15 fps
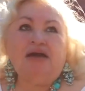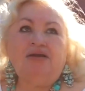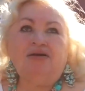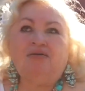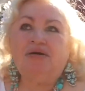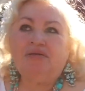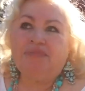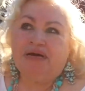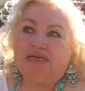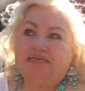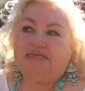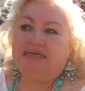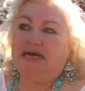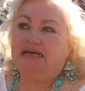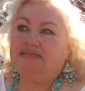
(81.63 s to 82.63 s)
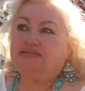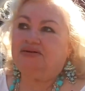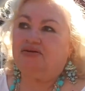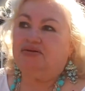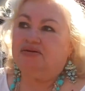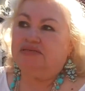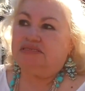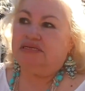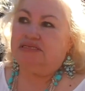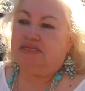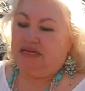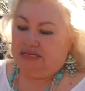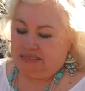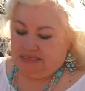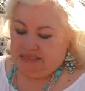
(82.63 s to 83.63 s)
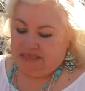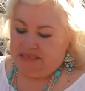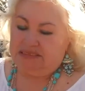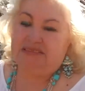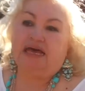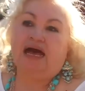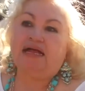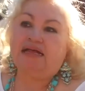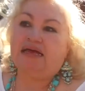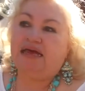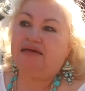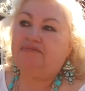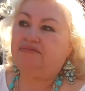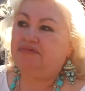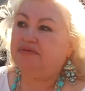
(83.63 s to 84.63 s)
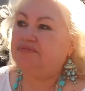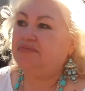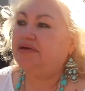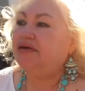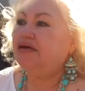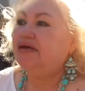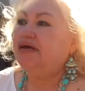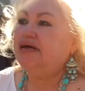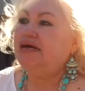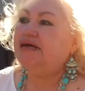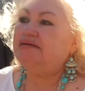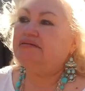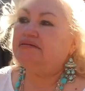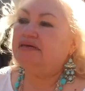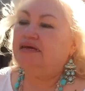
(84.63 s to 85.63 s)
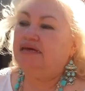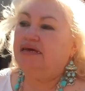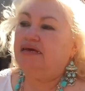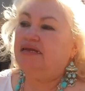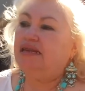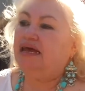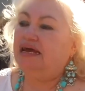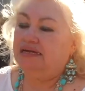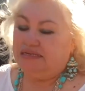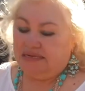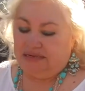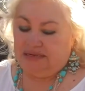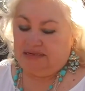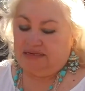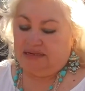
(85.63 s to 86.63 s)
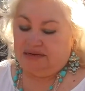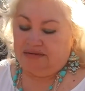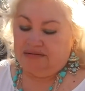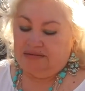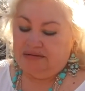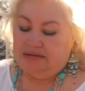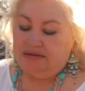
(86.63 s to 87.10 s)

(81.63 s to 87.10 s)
So you know what my dad told us that his dad came from Italy and landed in the